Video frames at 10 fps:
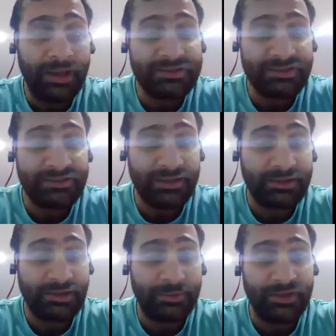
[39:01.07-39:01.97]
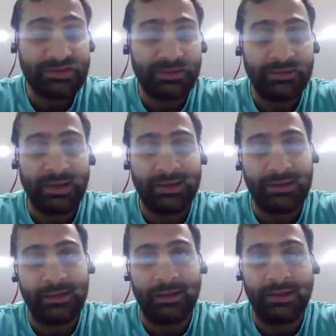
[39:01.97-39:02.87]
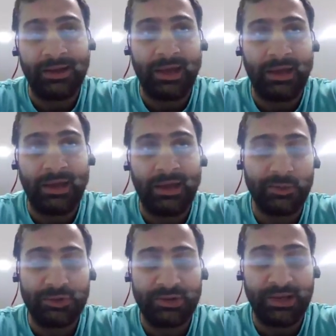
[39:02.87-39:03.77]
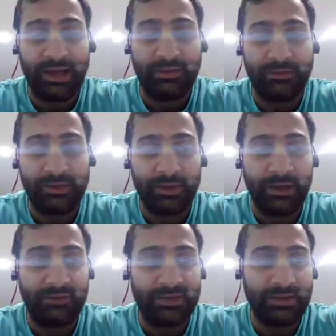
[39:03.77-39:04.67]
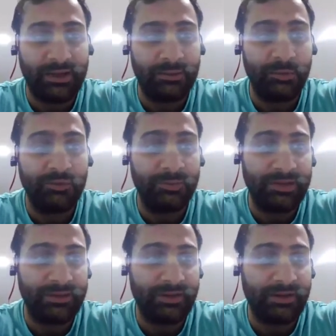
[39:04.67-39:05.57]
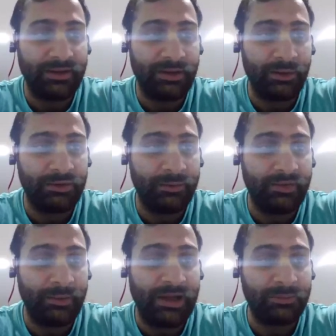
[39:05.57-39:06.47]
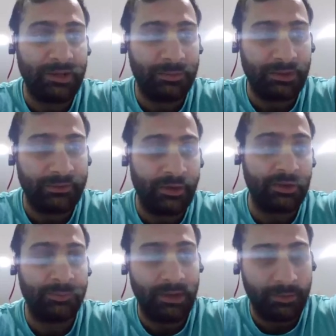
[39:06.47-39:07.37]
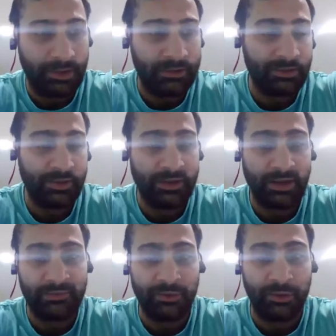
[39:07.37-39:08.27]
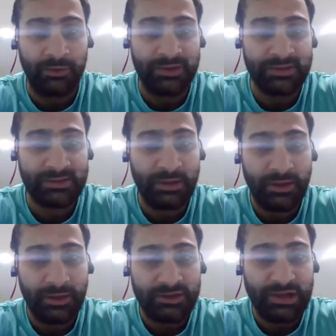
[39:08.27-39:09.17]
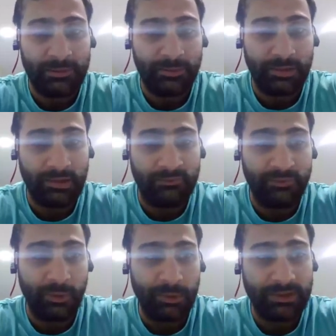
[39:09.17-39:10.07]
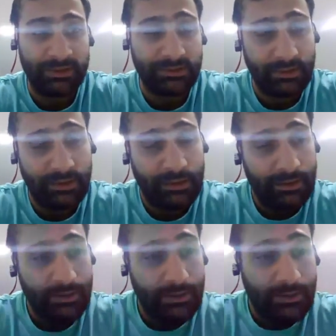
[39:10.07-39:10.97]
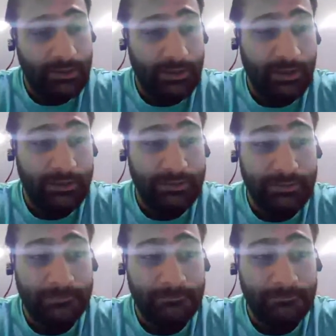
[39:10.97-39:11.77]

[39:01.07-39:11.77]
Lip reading: answer is not clear, because like every social gathering or every movement, there are going to be the bad people and the good people, and you're gonna have all this shamble unfold, and